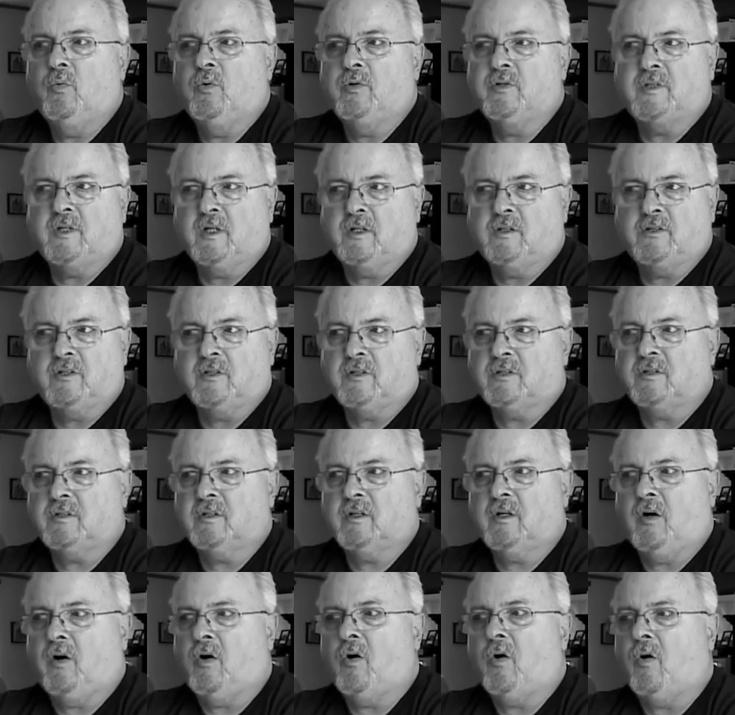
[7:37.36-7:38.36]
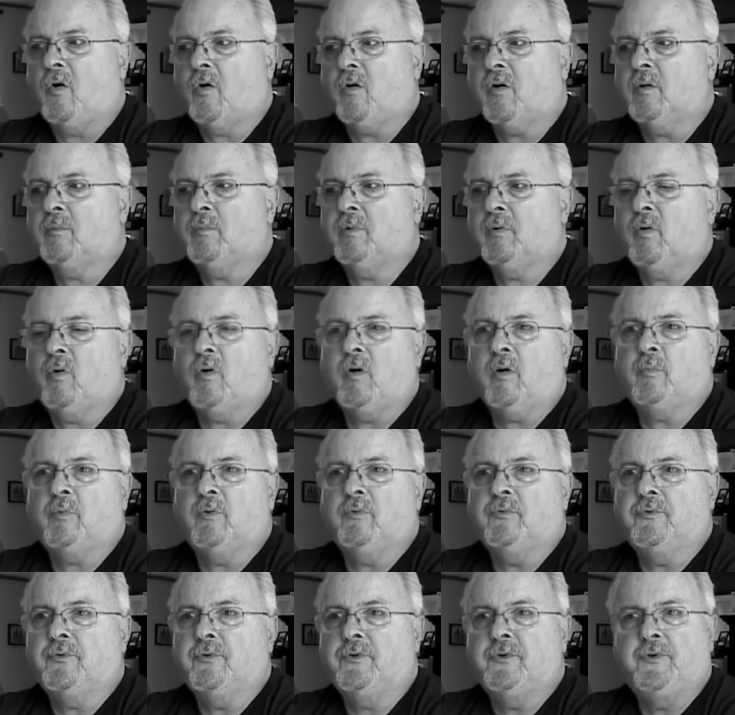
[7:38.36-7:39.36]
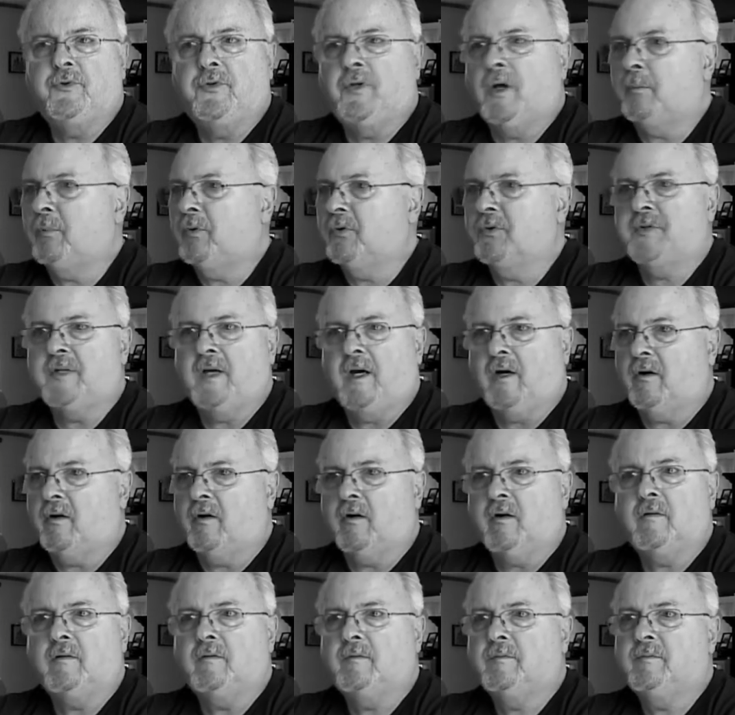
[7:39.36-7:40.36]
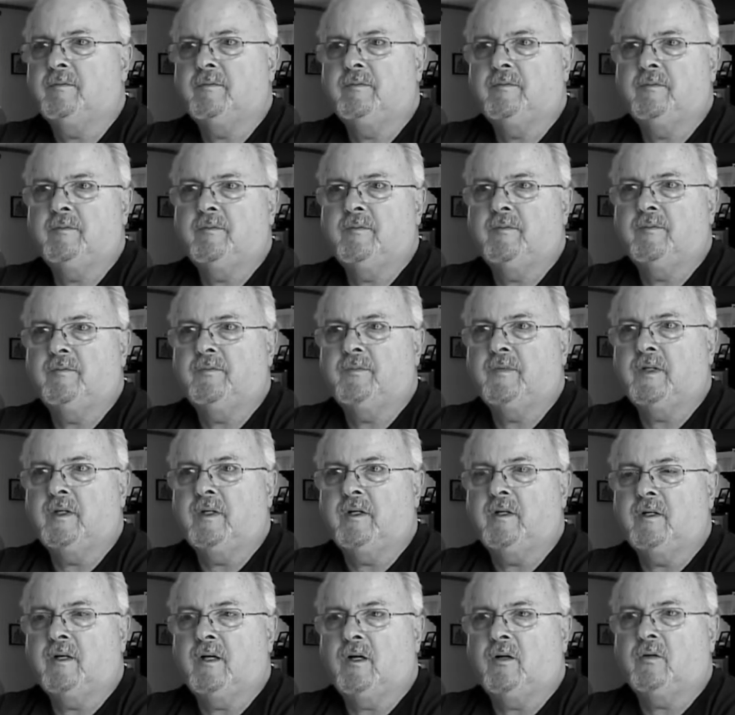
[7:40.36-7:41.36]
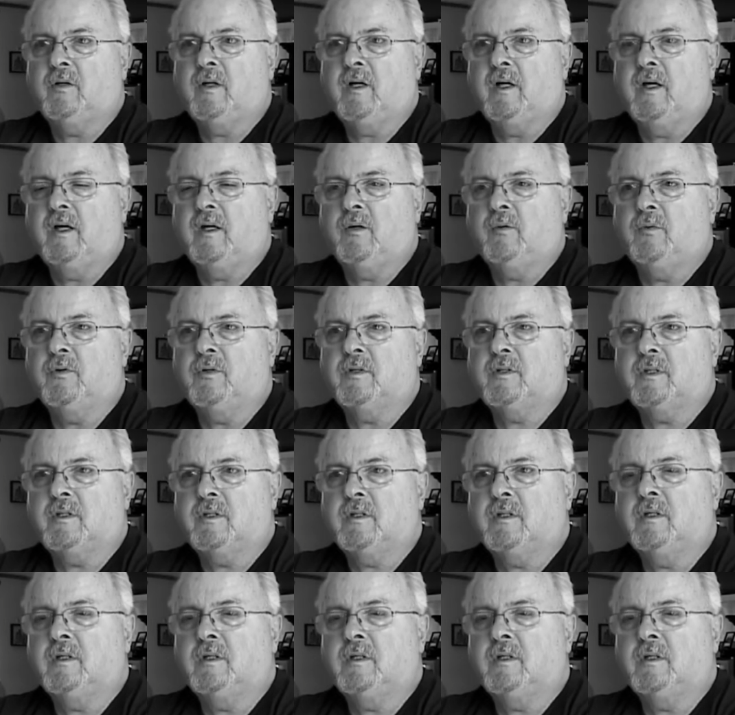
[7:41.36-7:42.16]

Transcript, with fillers: was just a horrible, horrible double terror. Mm-hmm. You know, and was,